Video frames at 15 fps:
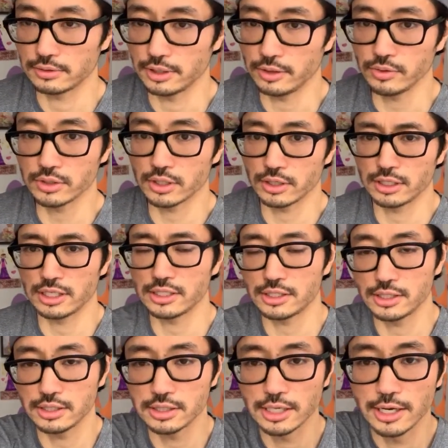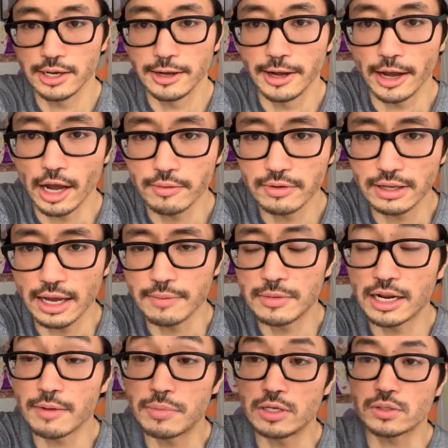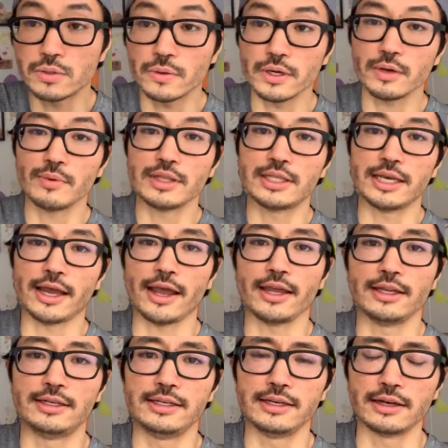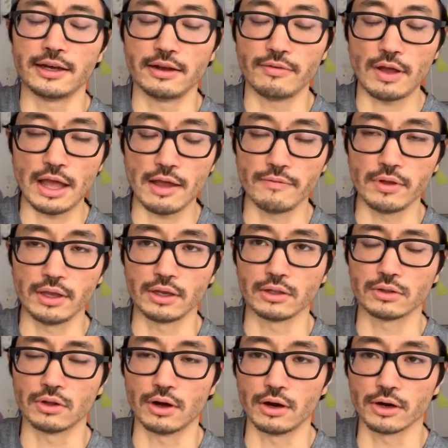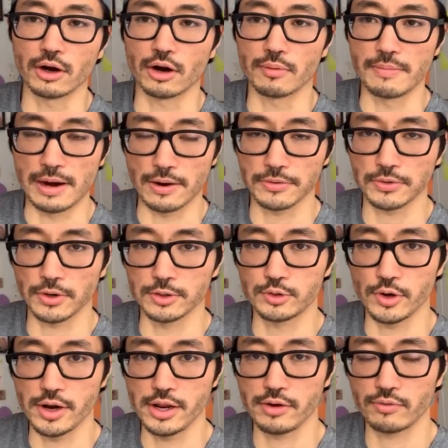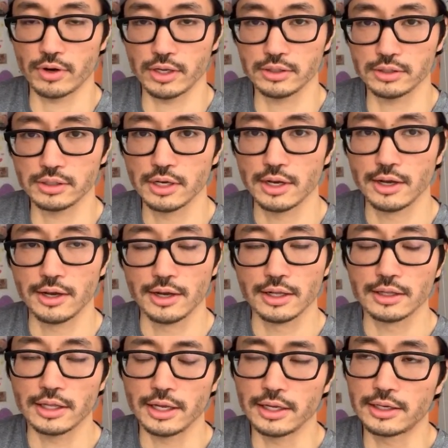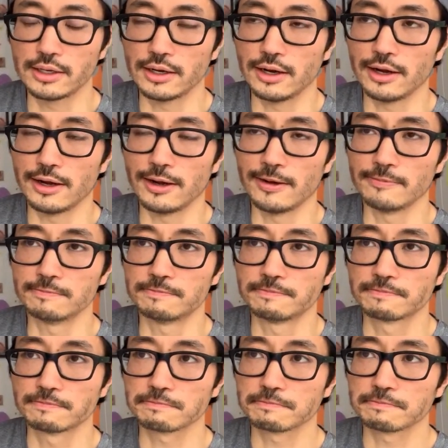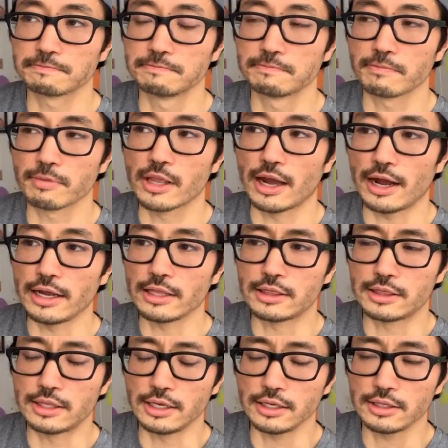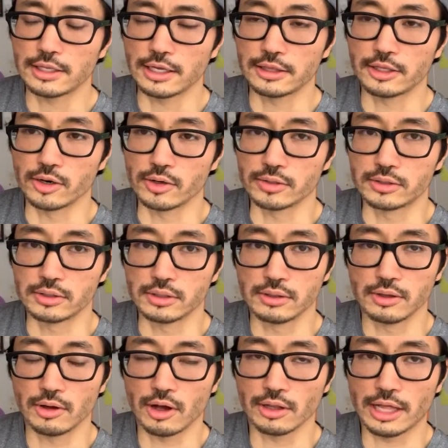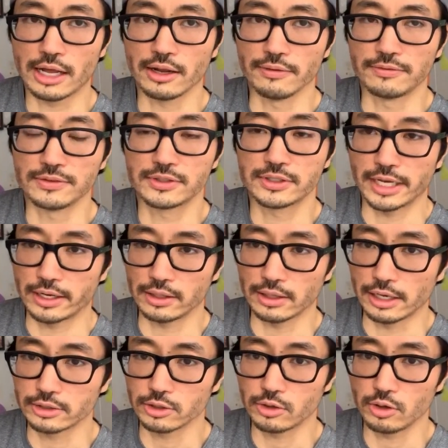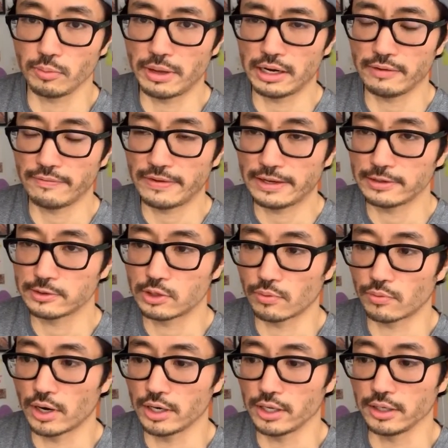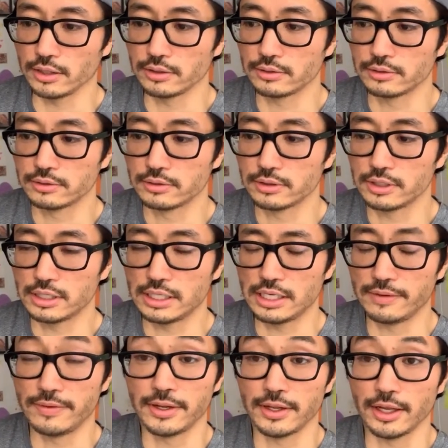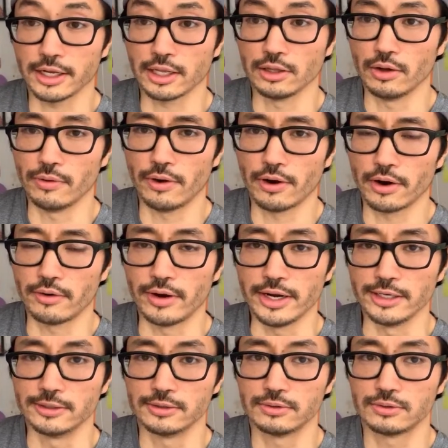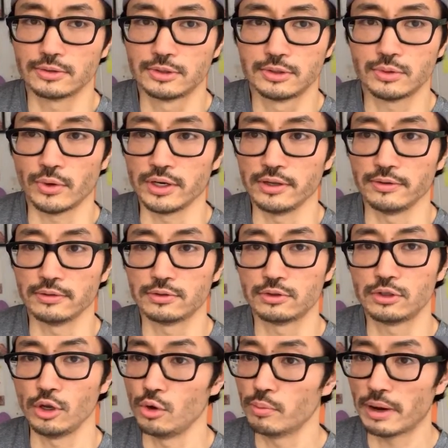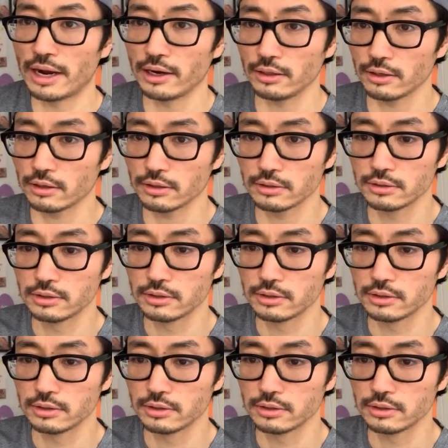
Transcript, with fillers: It was a good distance. I mean, I've been toying with the idea of having longer marathon training runs. Like, I think that there's a lot of psychological benefit to running even like a low heart rate 22-miler,